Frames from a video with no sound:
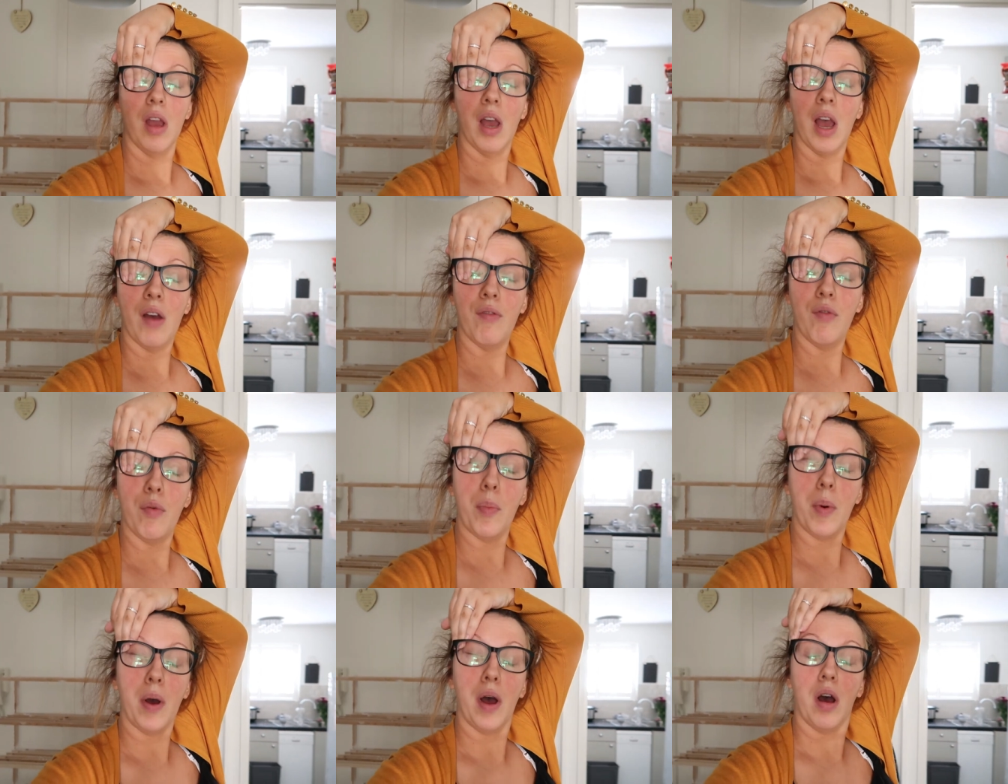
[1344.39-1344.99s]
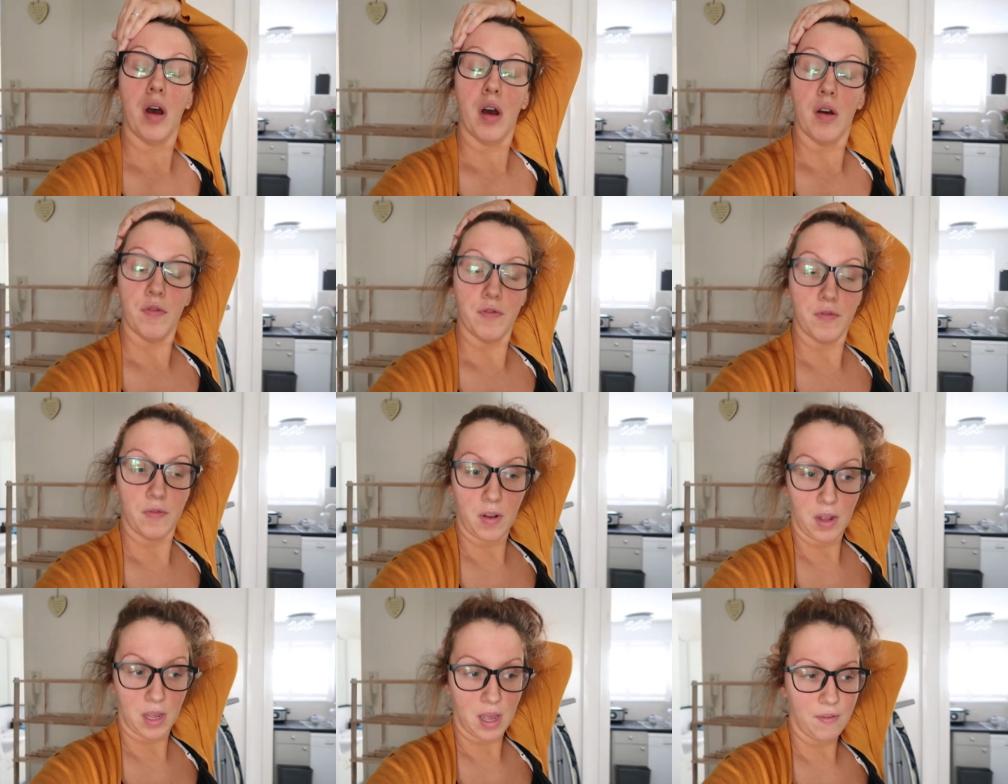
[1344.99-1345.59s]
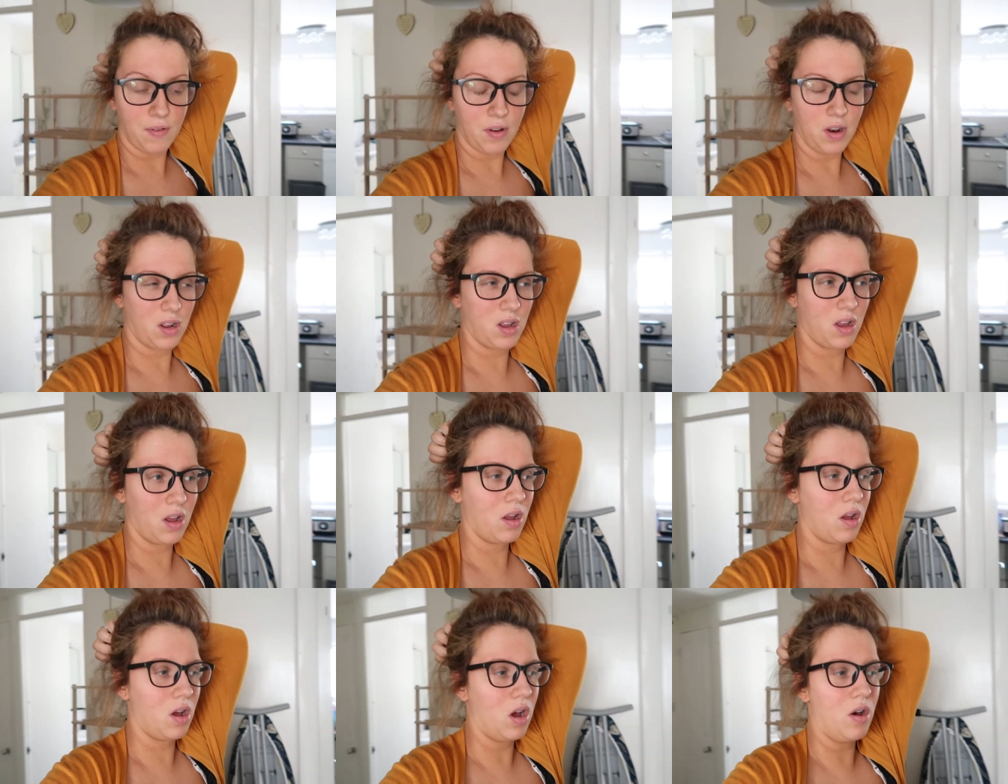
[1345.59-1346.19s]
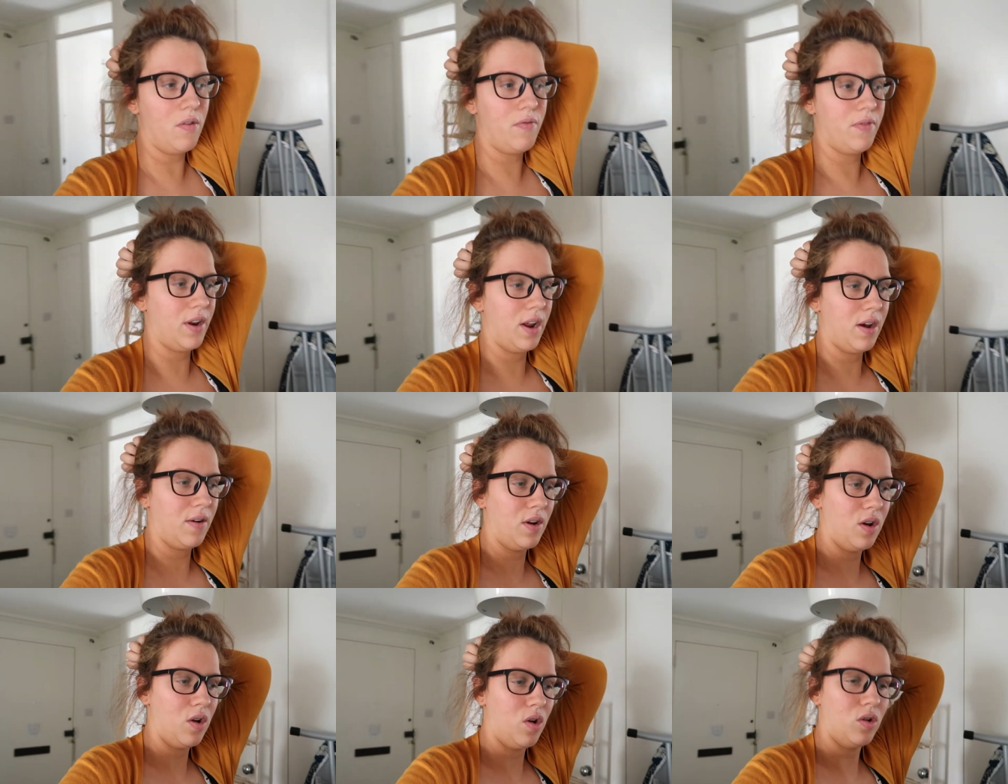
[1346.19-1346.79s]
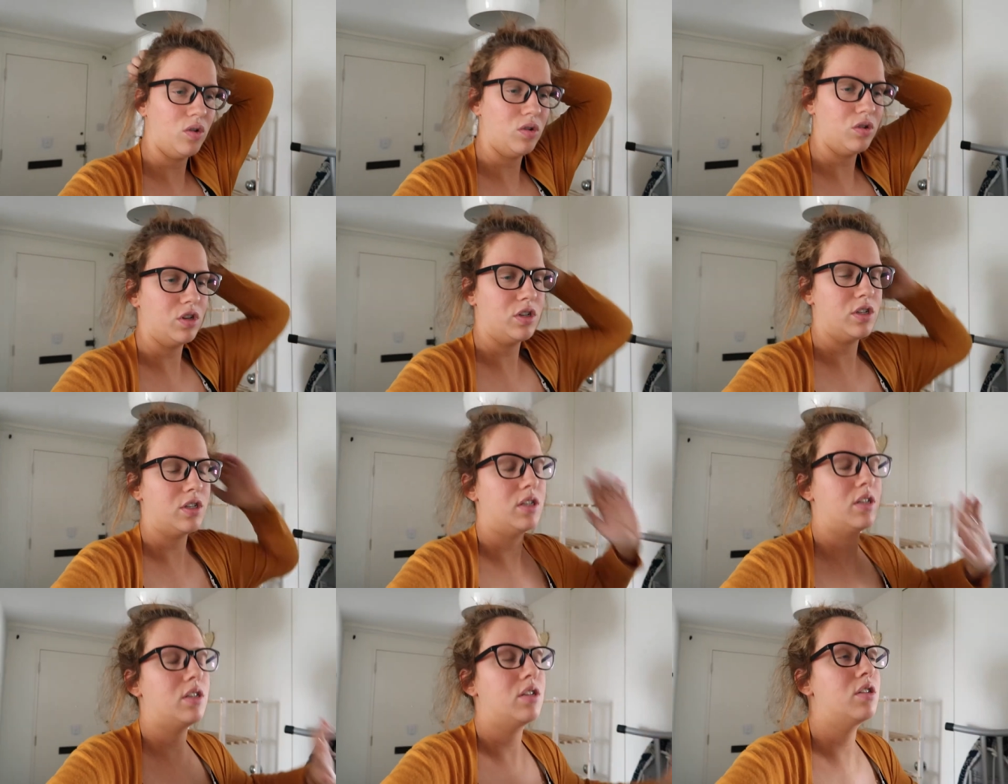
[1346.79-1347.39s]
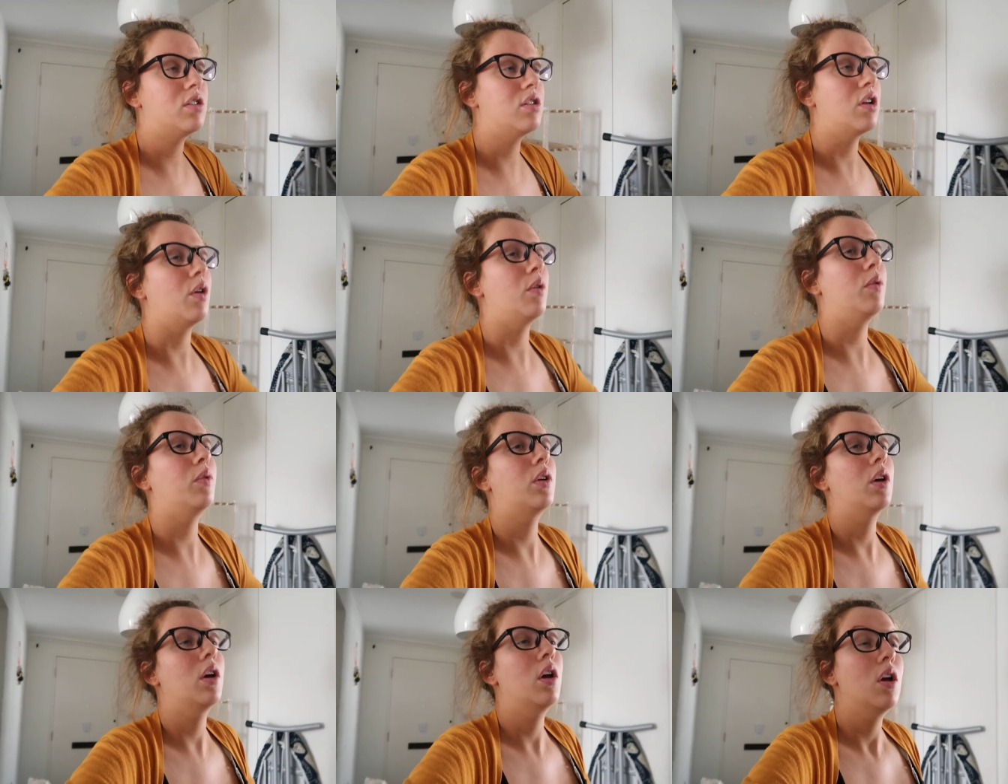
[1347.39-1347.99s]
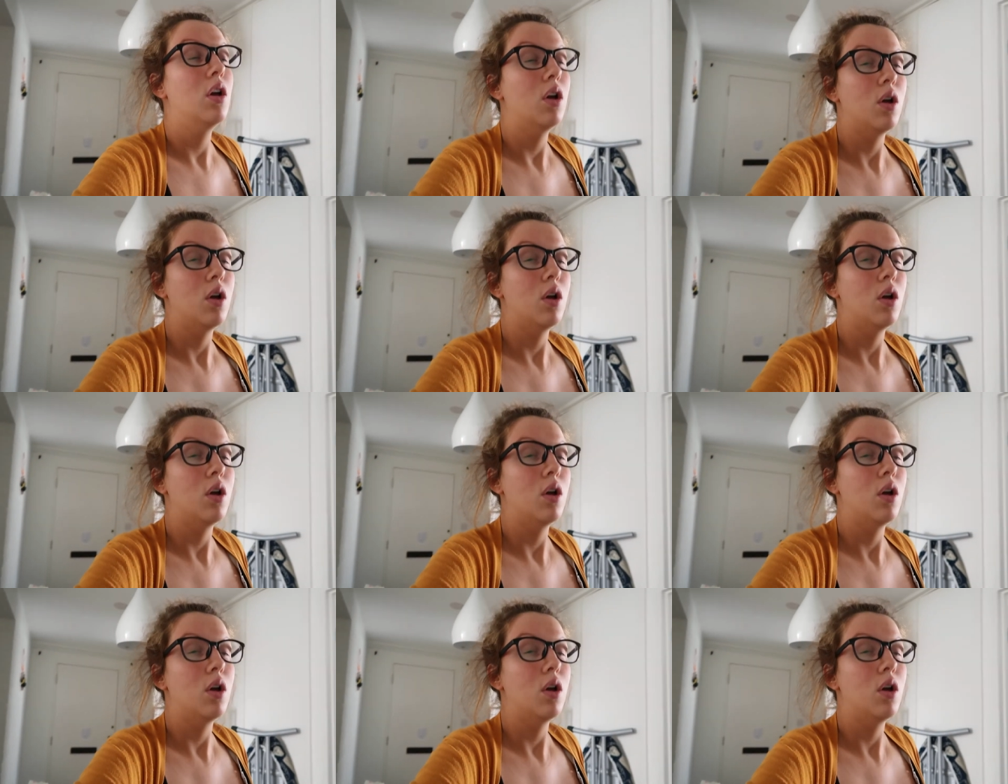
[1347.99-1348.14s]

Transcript: have a bath, like have a, like a half an hour long just soak.